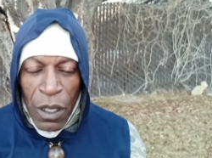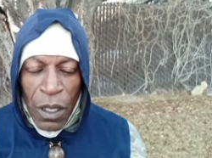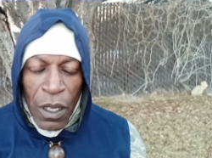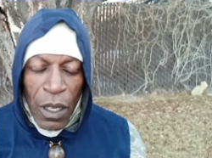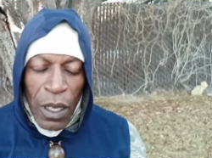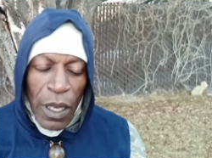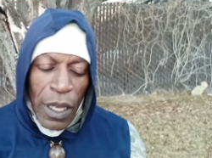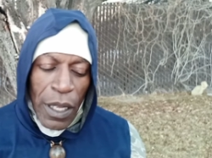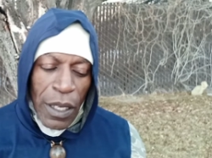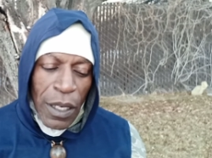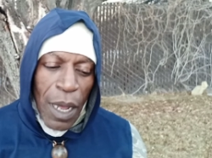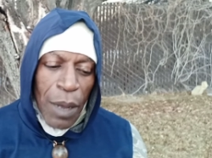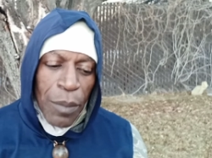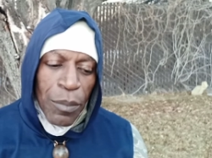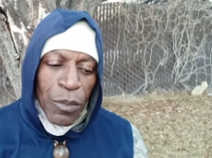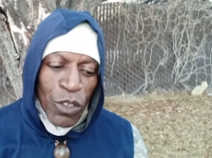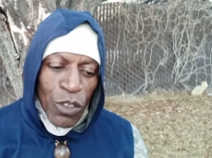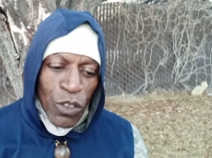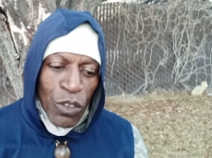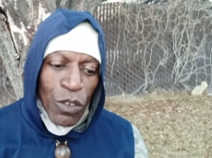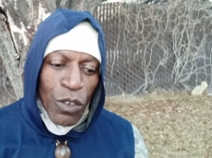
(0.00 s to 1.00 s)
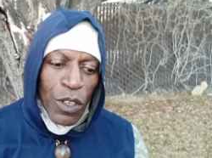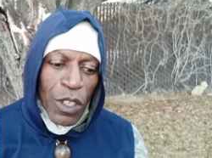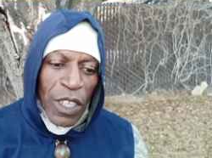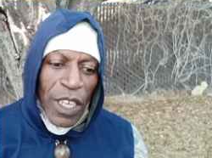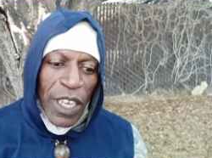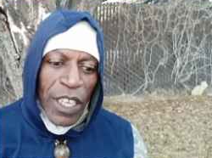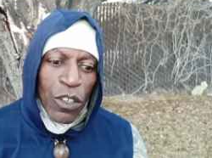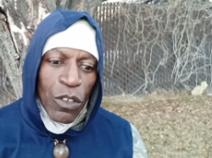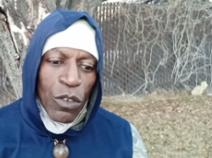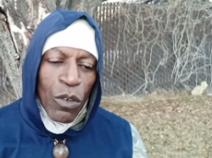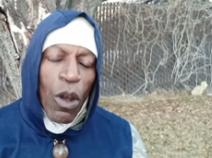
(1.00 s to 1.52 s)
And I'm sure
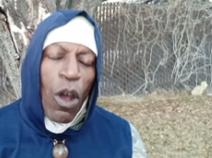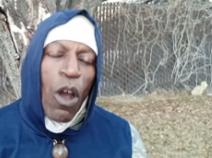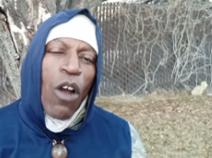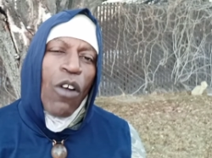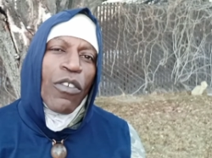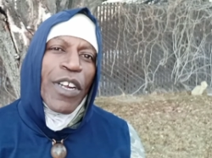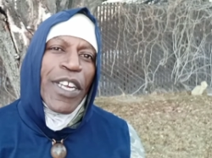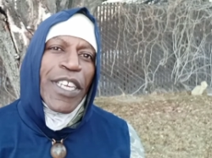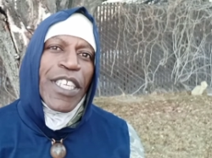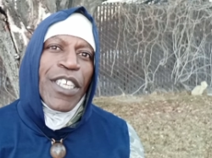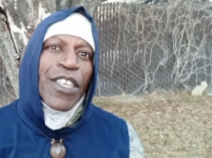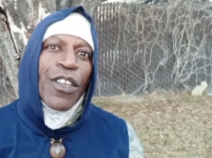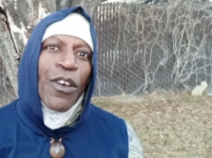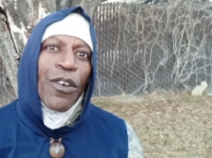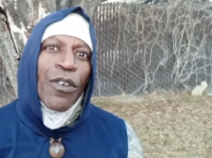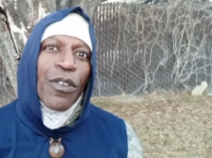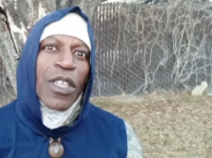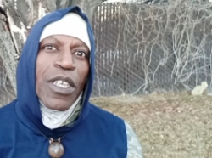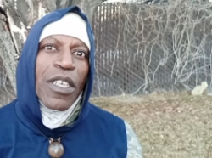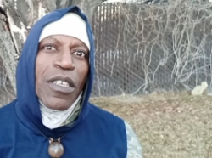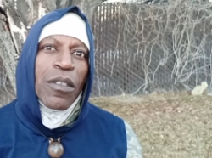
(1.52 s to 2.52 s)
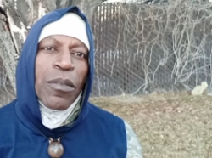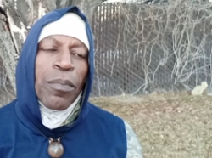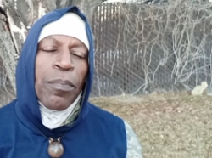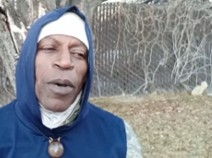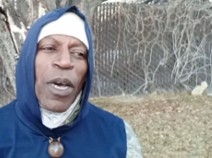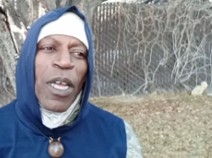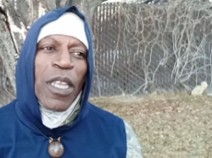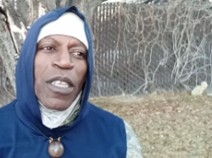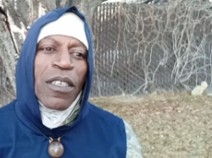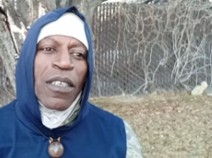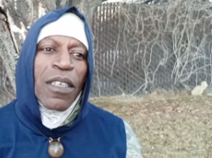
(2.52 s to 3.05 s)
that you already know this,
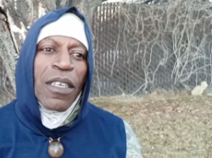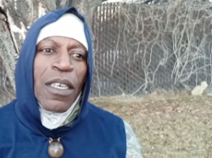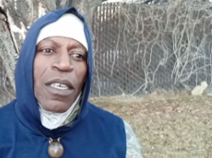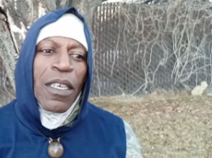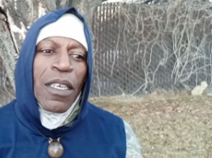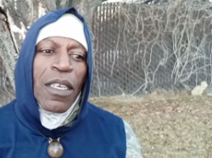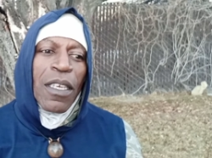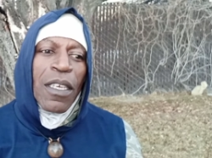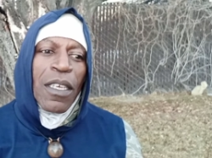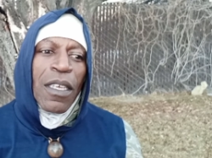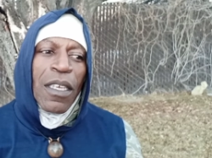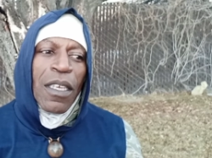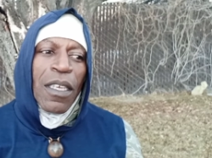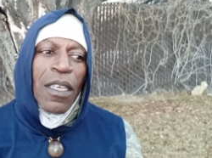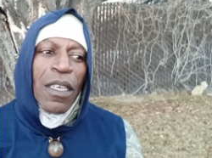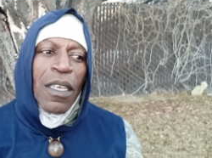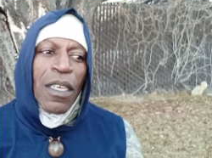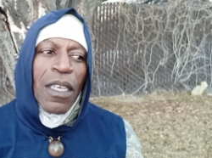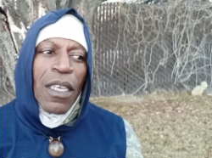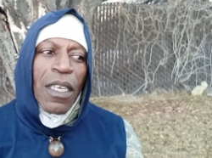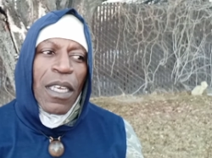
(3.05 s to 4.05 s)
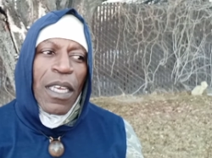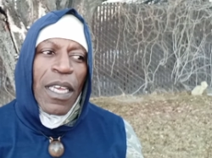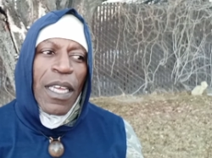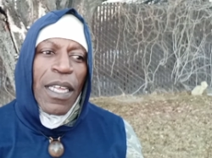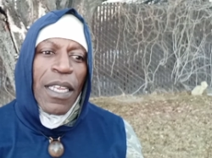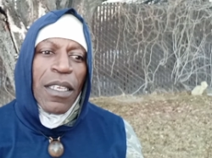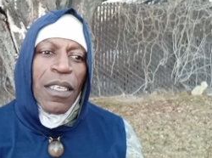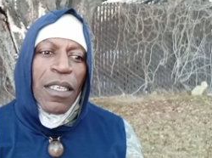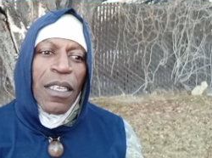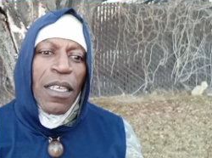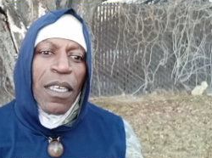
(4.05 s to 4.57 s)
but
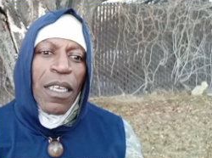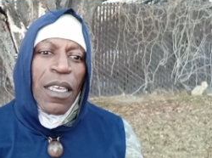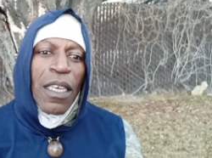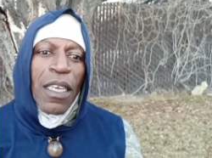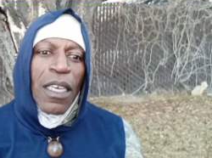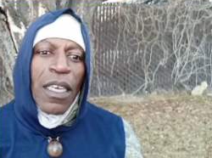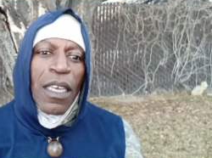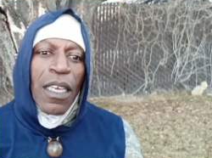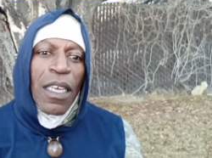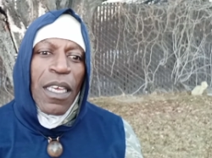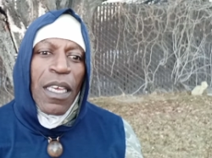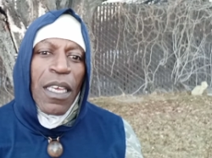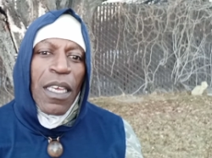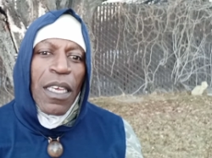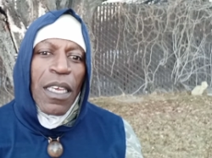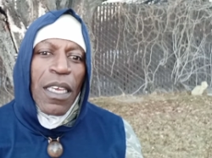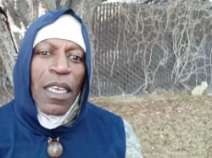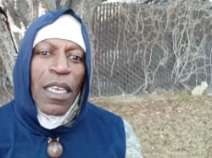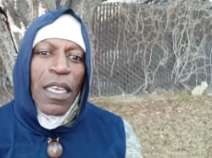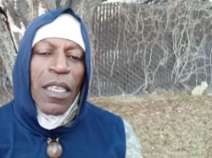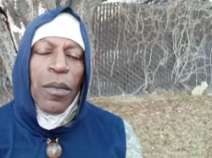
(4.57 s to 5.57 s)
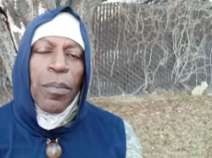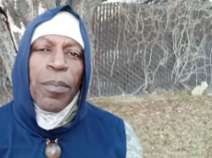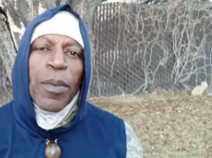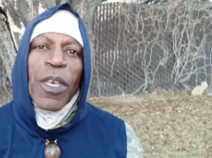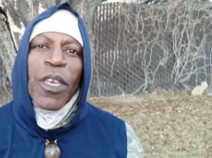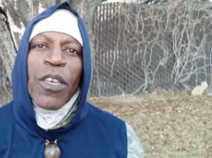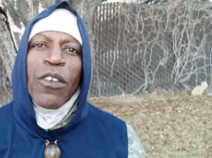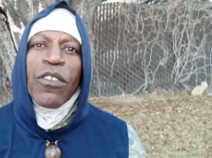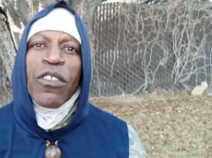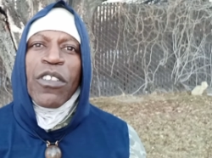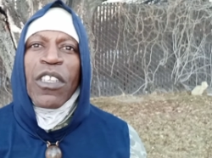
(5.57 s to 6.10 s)
it it
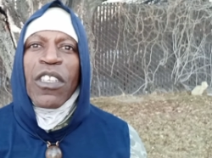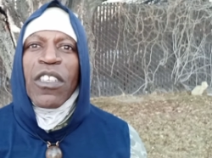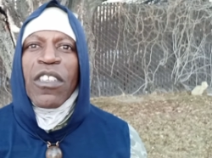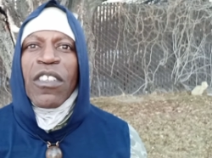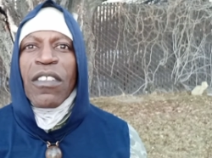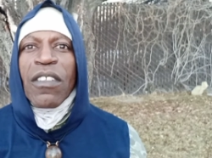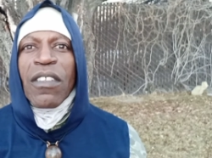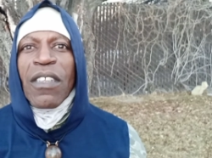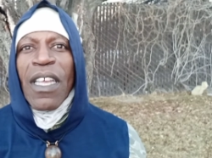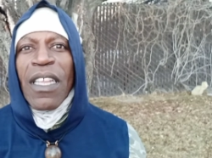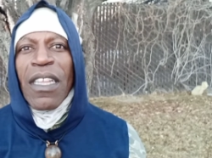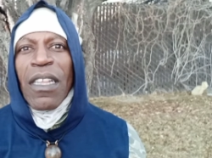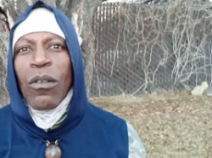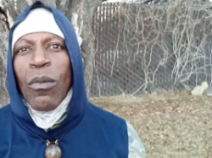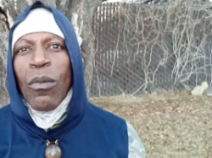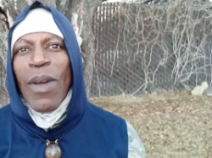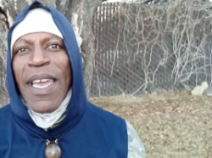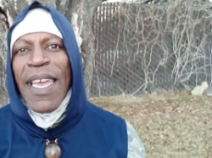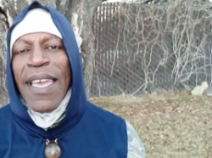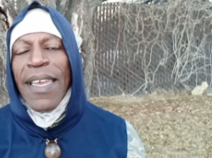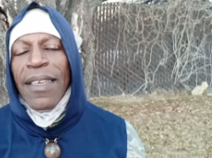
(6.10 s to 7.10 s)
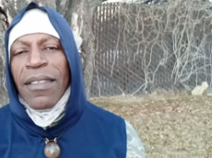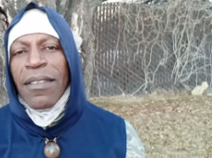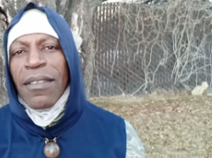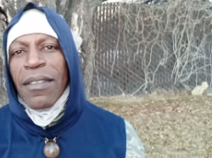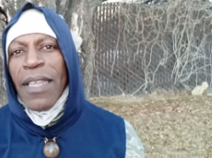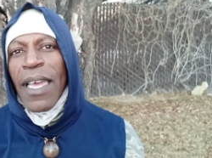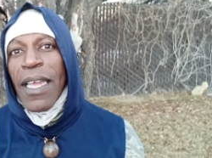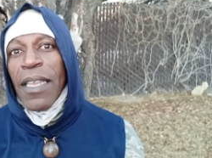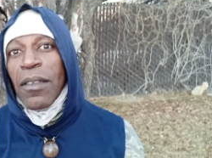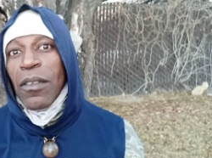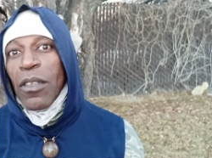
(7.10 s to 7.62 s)
appears in subtle ways
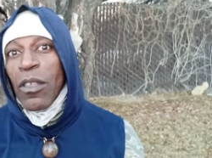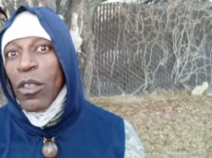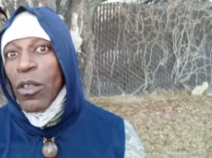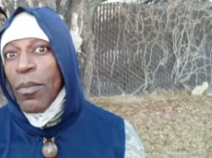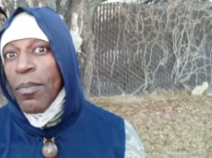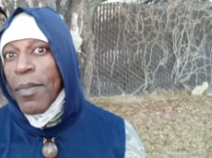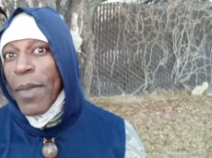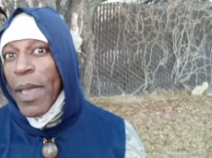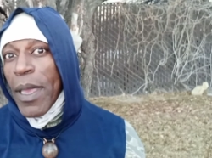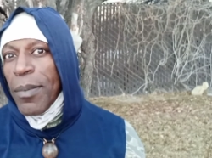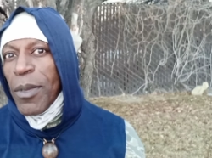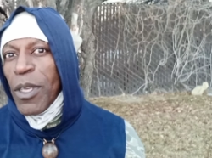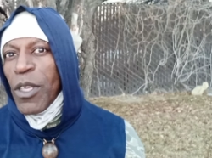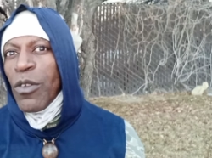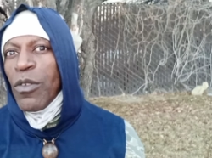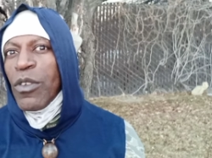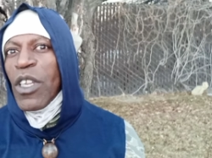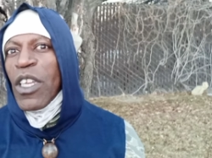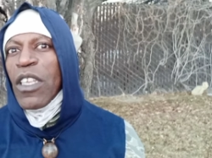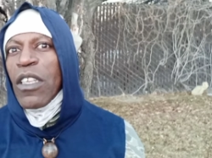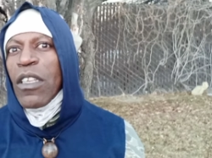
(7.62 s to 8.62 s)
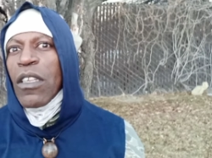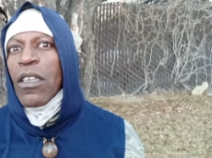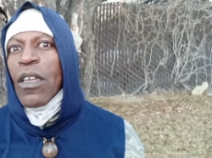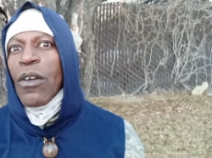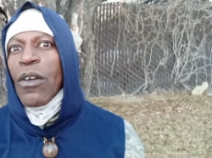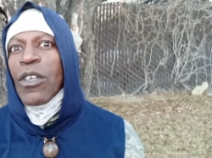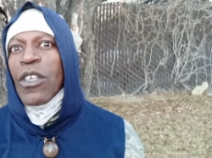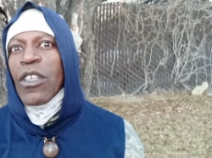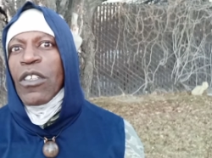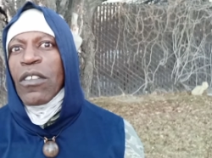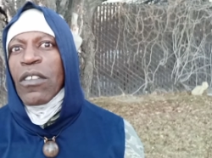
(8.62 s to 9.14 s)
that maybe you didn't
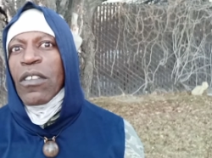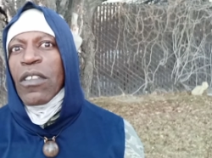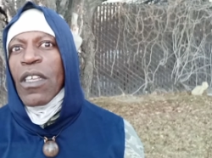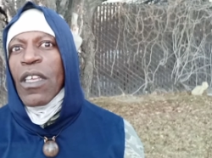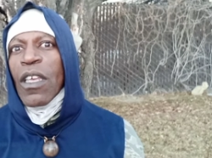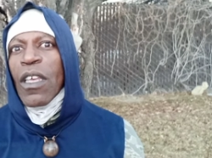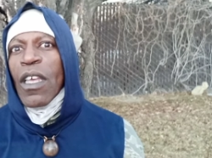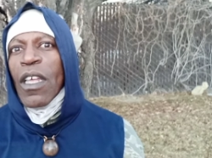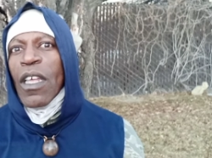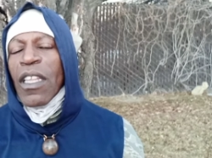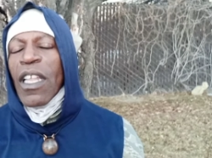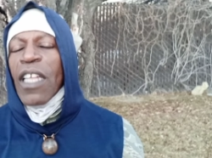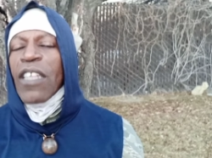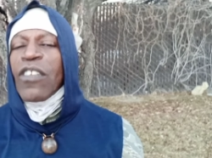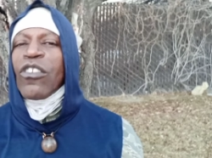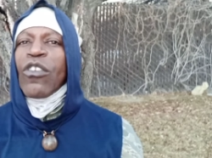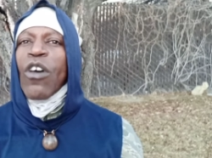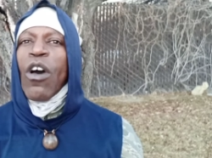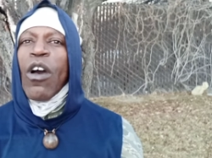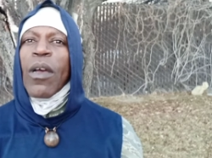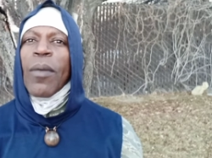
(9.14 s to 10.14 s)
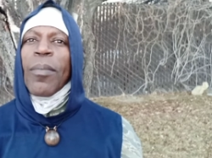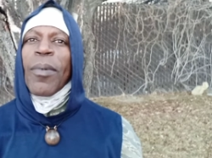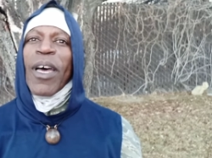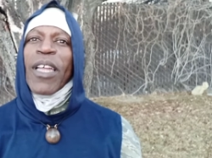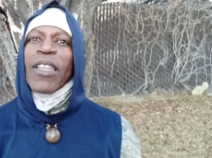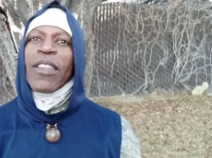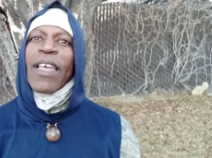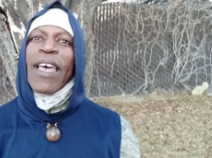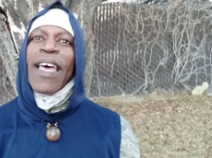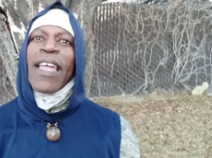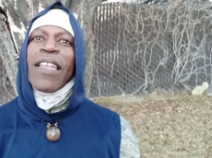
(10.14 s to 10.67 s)
notice. Let's talk
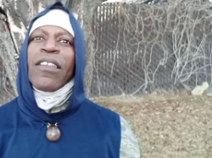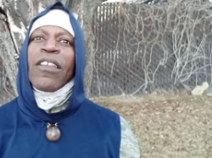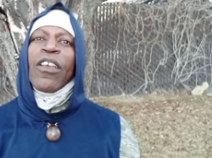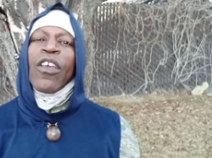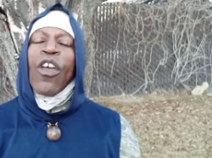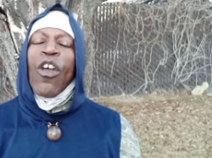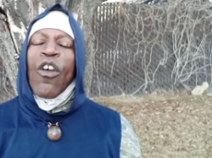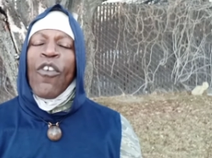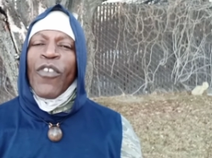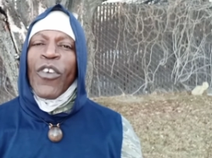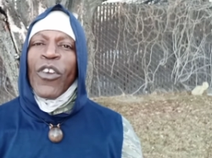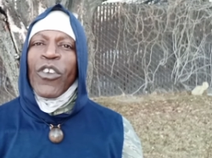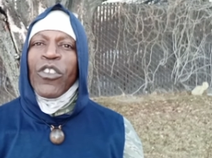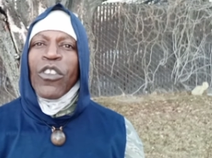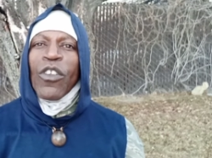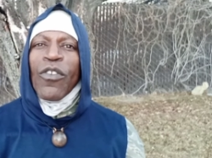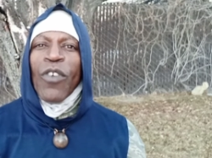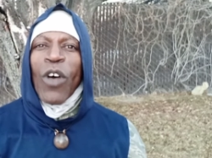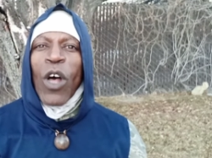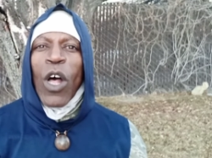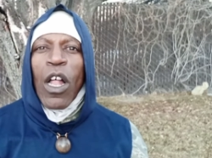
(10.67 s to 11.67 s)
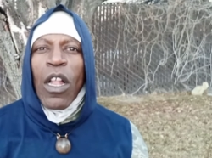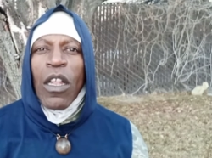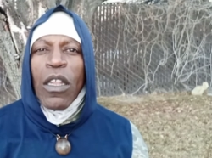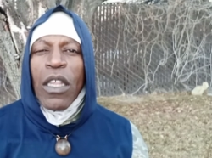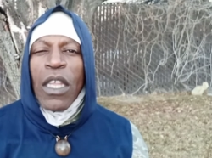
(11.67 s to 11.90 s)
about that. First of all,